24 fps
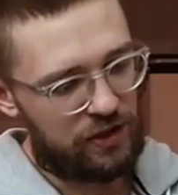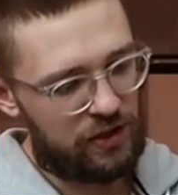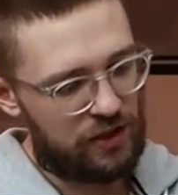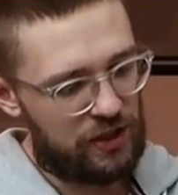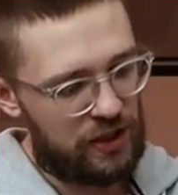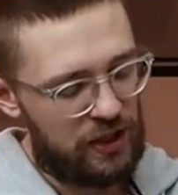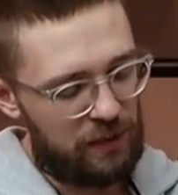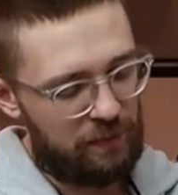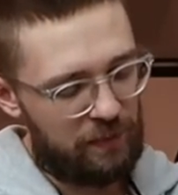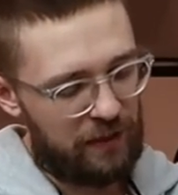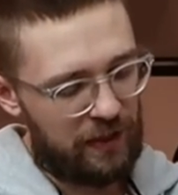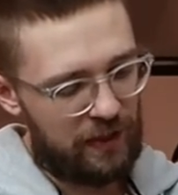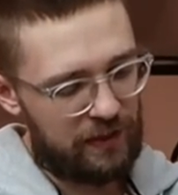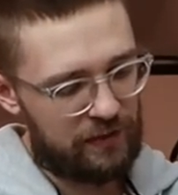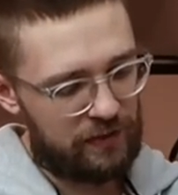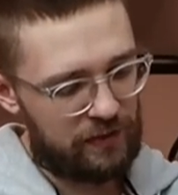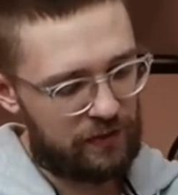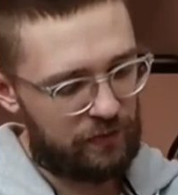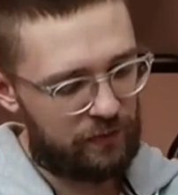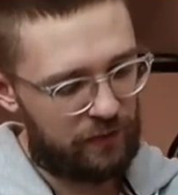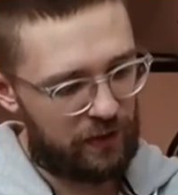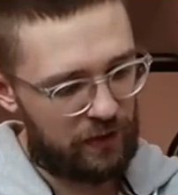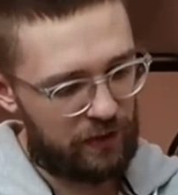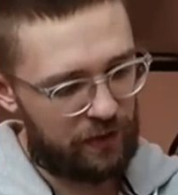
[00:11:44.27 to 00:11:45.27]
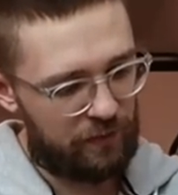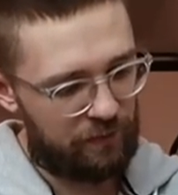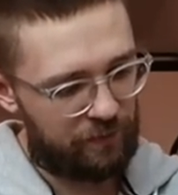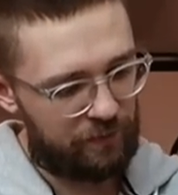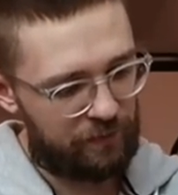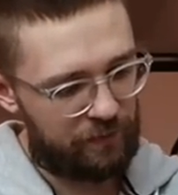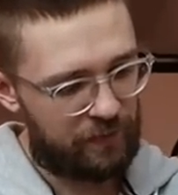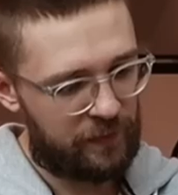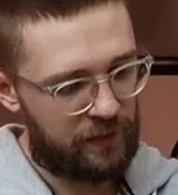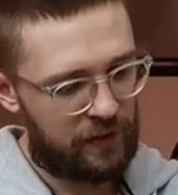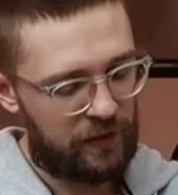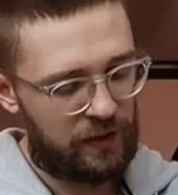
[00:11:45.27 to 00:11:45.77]
cheek pads as well.
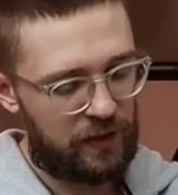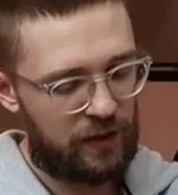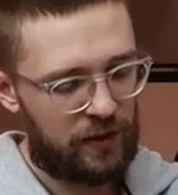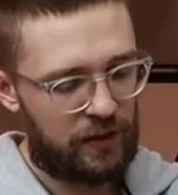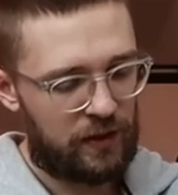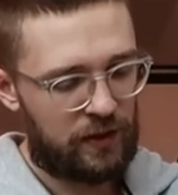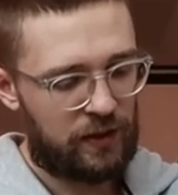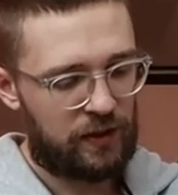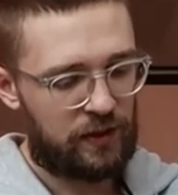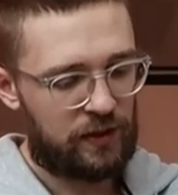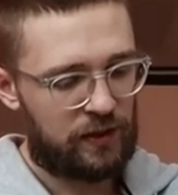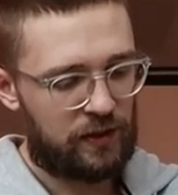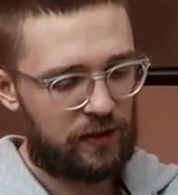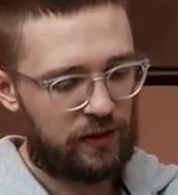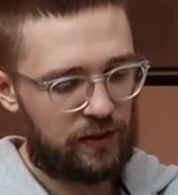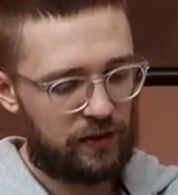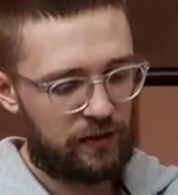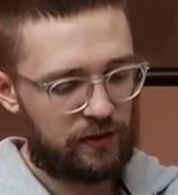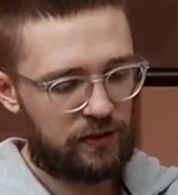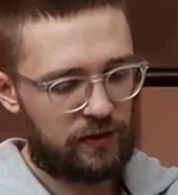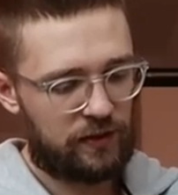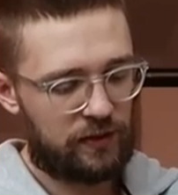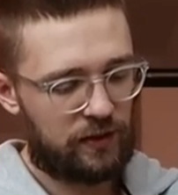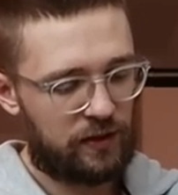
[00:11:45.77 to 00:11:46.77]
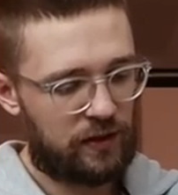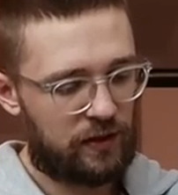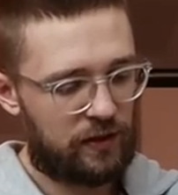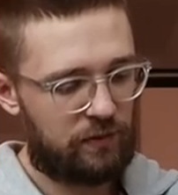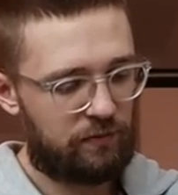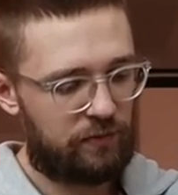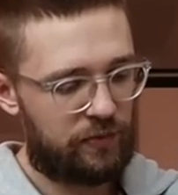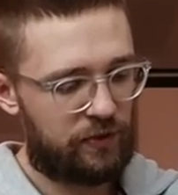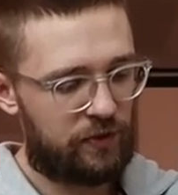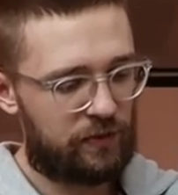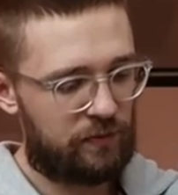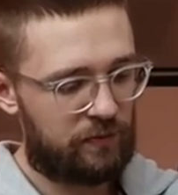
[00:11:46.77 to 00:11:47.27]

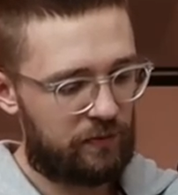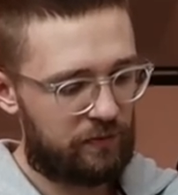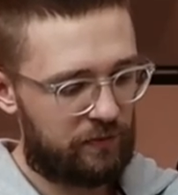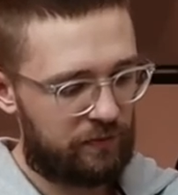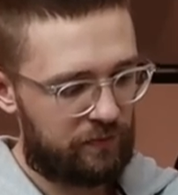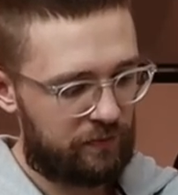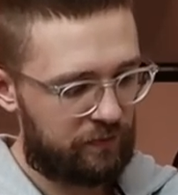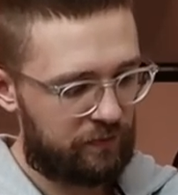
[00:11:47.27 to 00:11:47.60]
Boom.